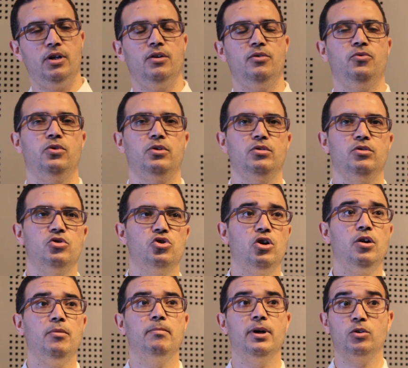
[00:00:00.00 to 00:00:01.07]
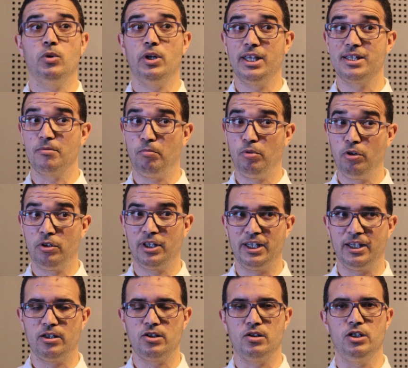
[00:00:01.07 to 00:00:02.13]
for the job, but what is important
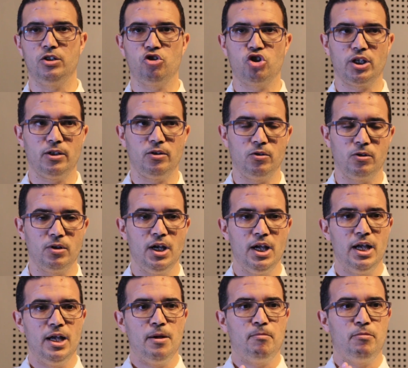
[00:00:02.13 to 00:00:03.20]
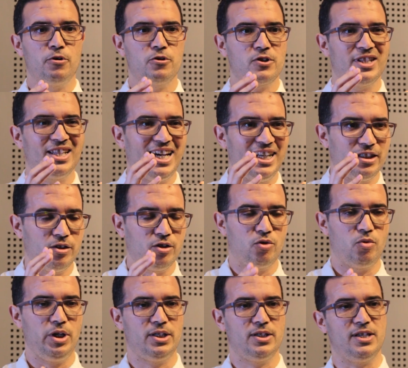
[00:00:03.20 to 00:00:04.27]
here is they check your personality
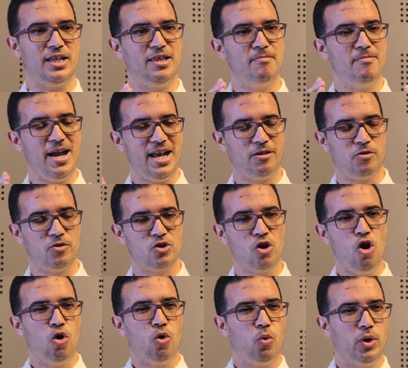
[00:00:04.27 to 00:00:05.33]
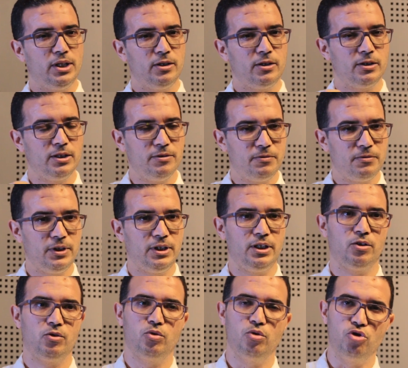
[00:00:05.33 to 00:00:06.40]
traits and the manners, whether they fit
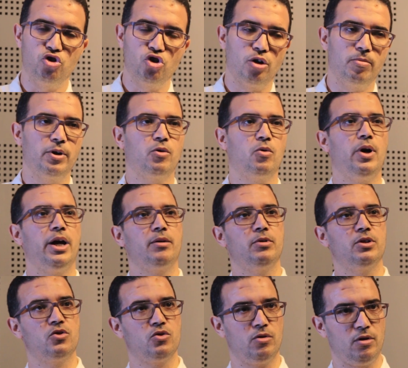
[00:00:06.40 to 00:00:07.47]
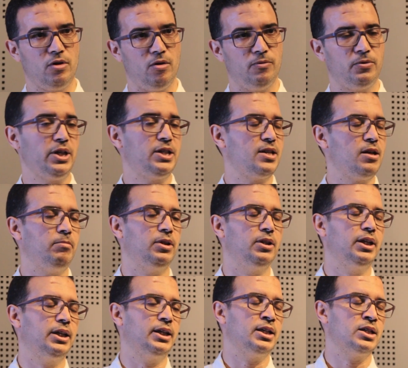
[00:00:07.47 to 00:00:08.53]
into the job requirements or not. For example,
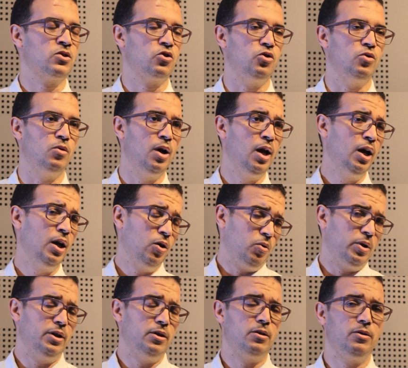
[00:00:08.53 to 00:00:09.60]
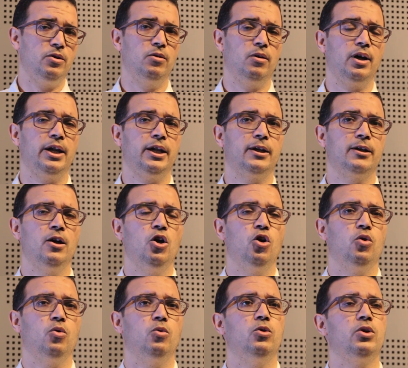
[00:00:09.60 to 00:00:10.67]
they can ask you whether you like
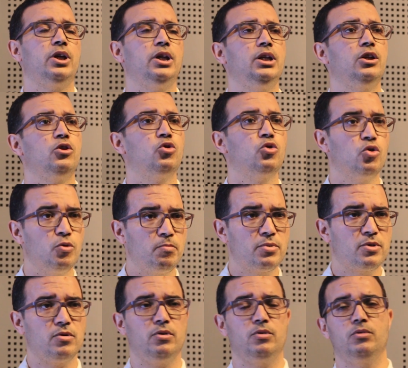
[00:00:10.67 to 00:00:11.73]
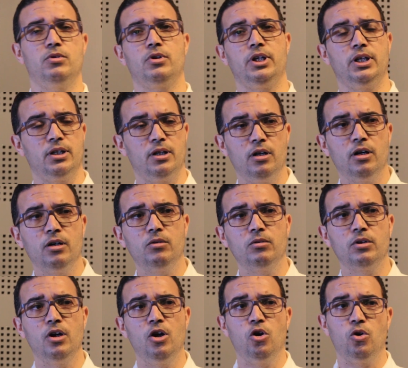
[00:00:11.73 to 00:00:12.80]
working in groups or working
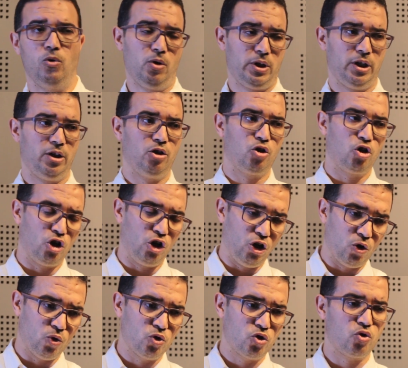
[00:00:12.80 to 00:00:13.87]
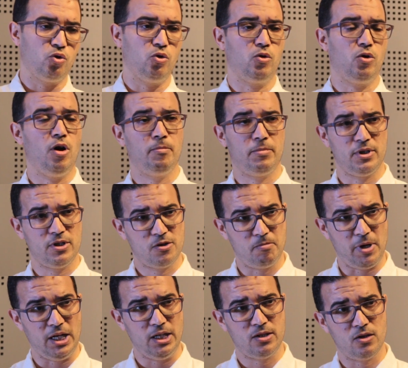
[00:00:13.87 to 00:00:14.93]
alone, working in closed or open
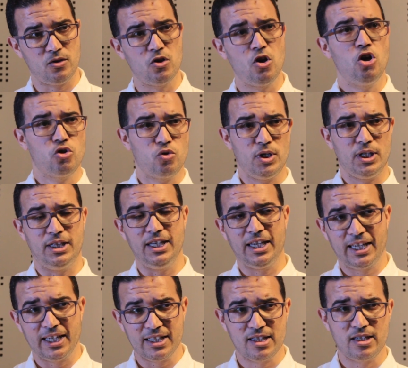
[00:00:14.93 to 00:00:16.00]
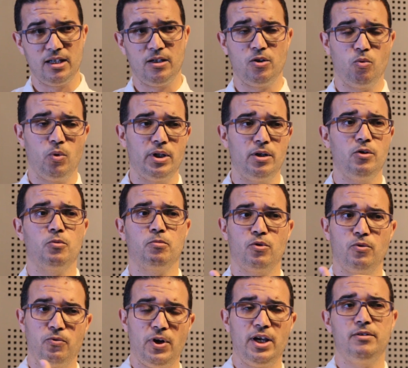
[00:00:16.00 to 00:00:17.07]
spaces, so that they can see whether your
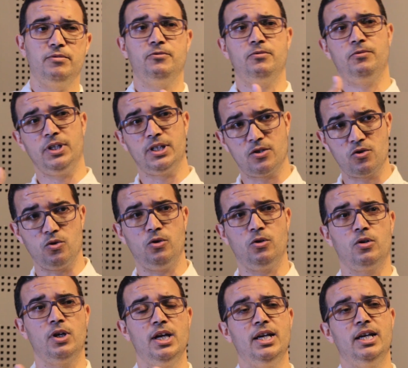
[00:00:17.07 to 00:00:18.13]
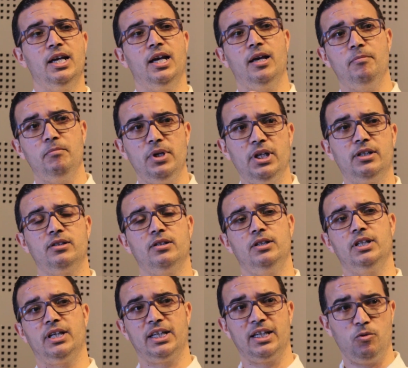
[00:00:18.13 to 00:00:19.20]
profile fits or meet the
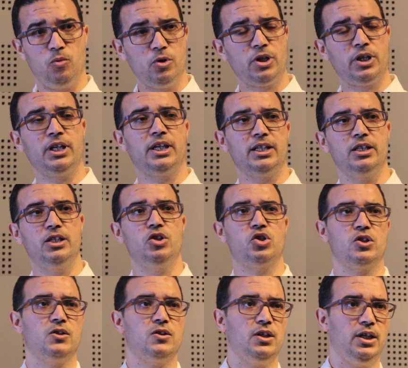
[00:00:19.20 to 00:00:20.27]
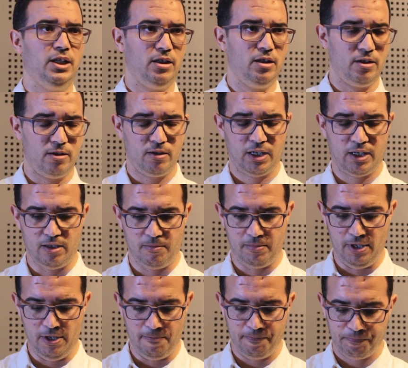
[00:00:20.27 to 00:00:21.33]
working conditions in their
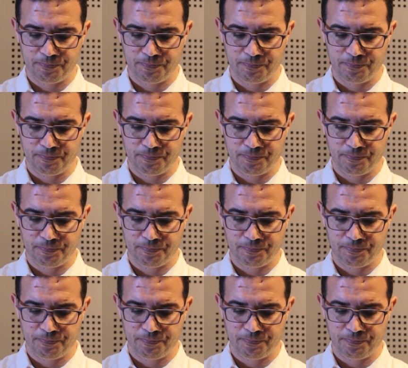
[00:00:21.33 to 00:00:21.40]
company.